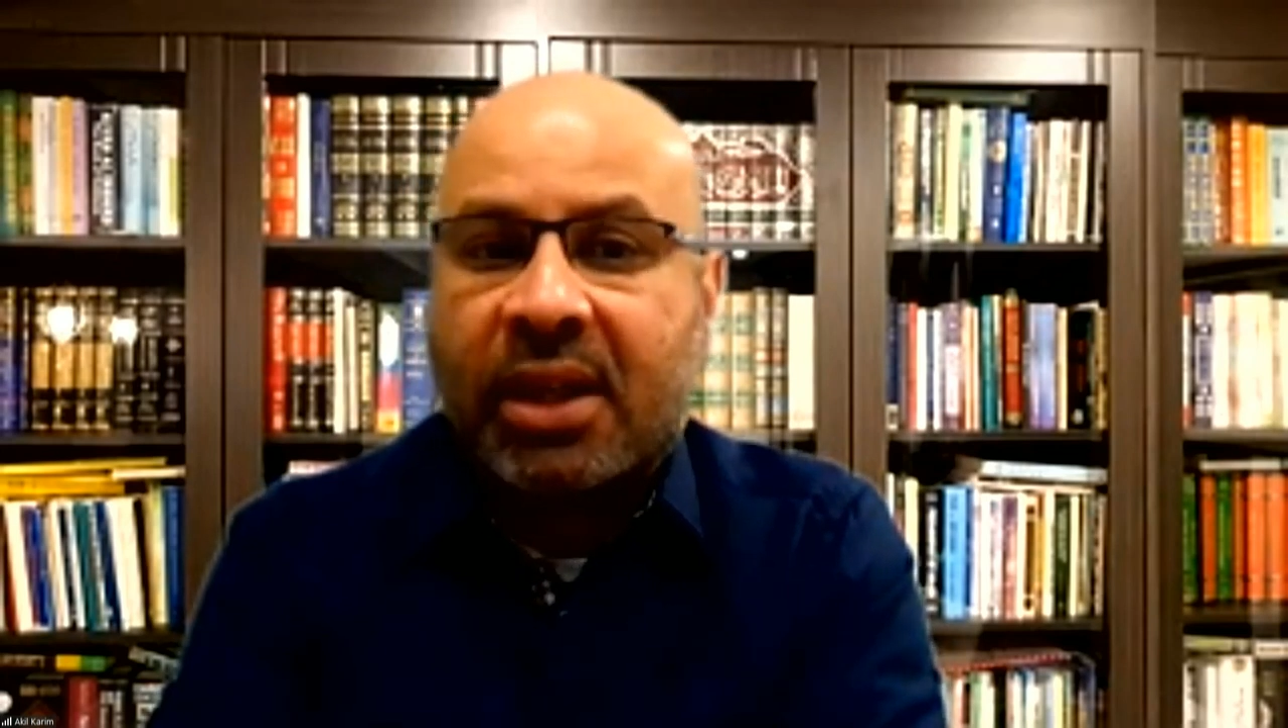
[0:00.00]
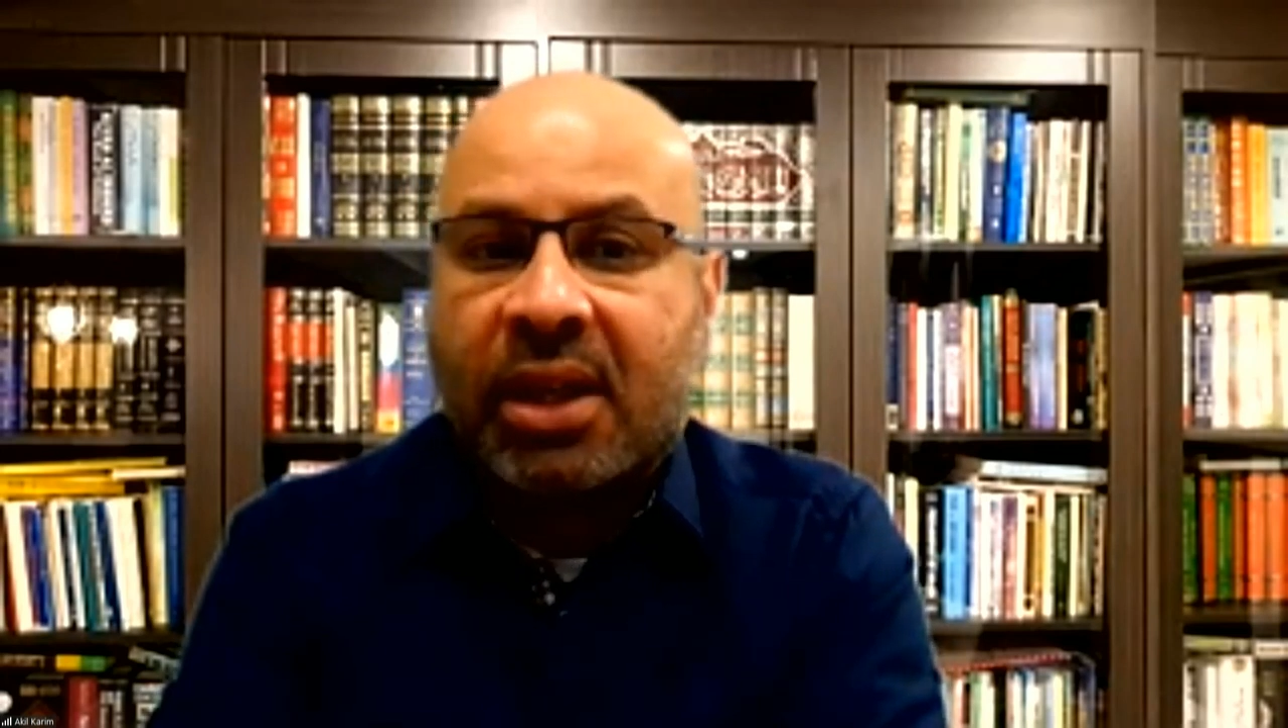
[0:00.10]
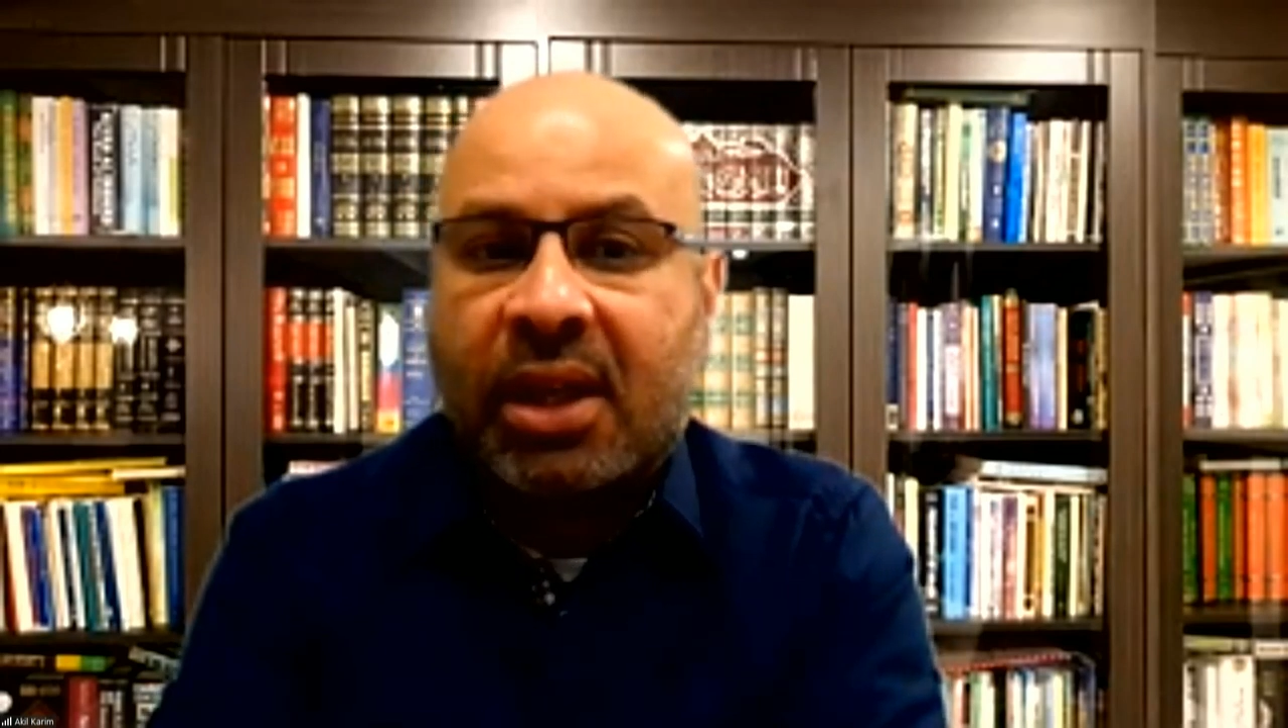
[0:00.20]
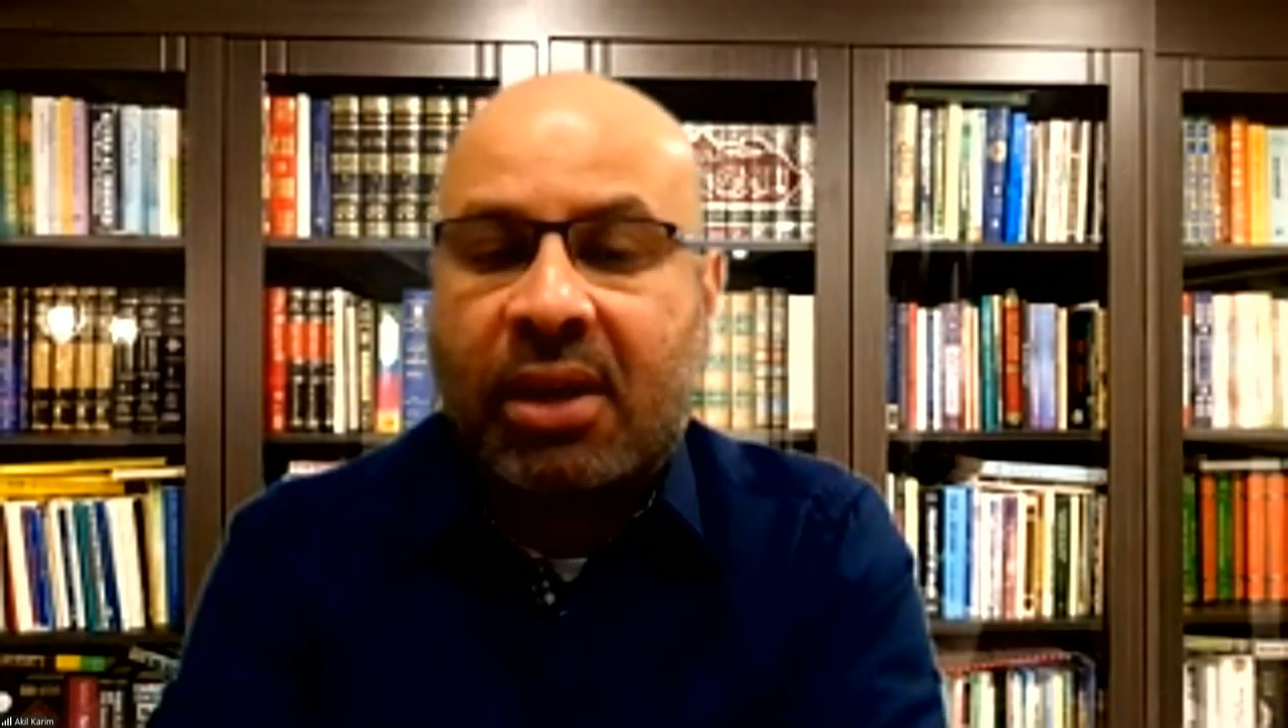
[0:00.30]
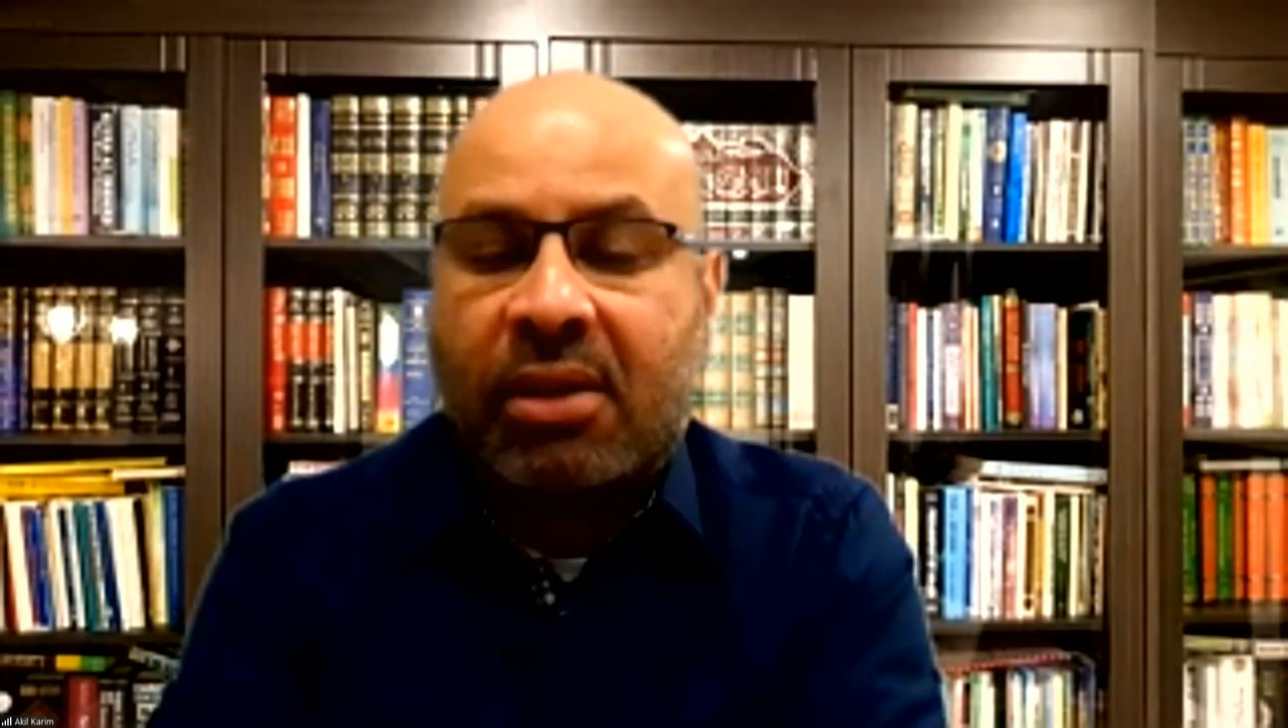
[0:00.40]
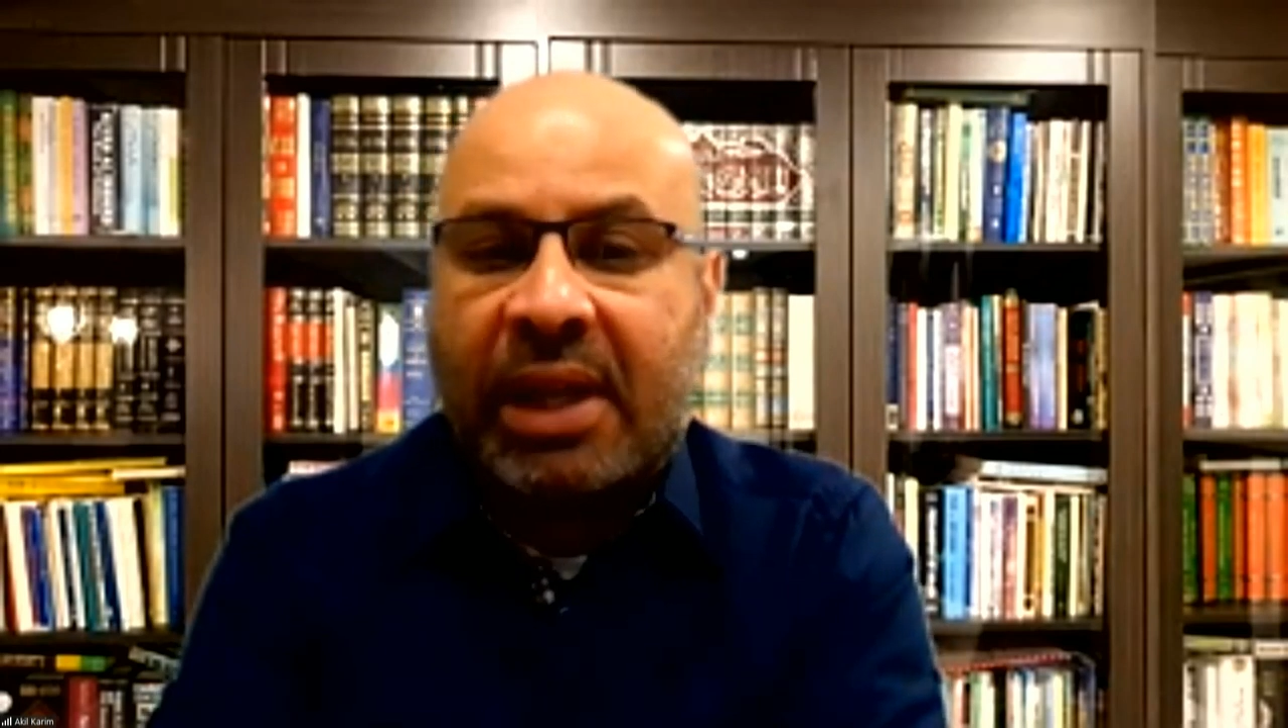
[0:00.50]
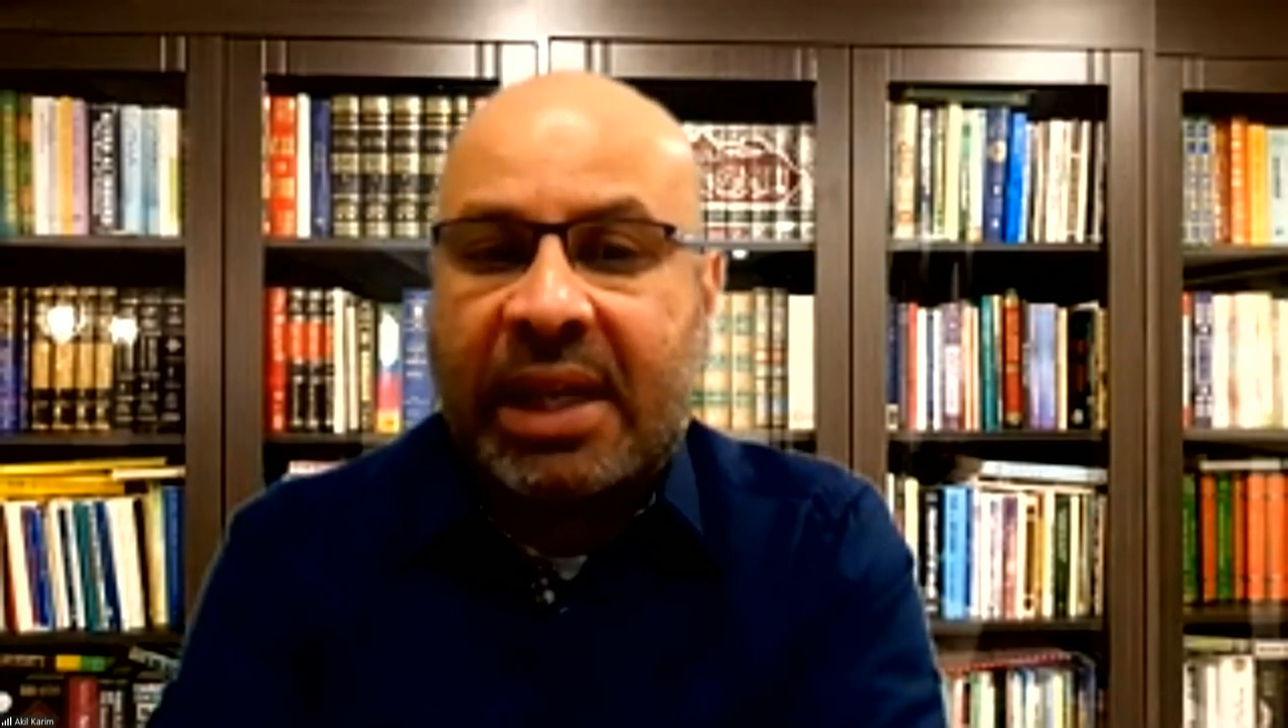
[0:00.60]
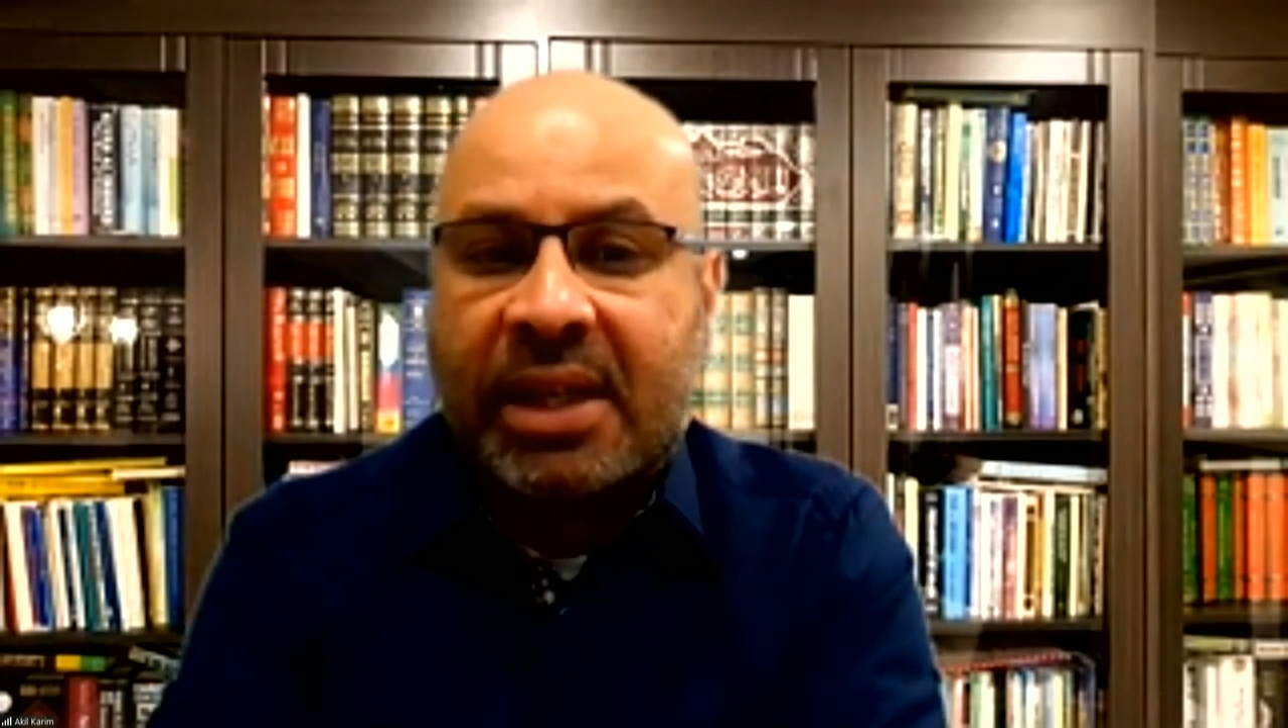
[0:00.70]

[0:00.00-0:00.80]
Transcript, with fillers: uh, related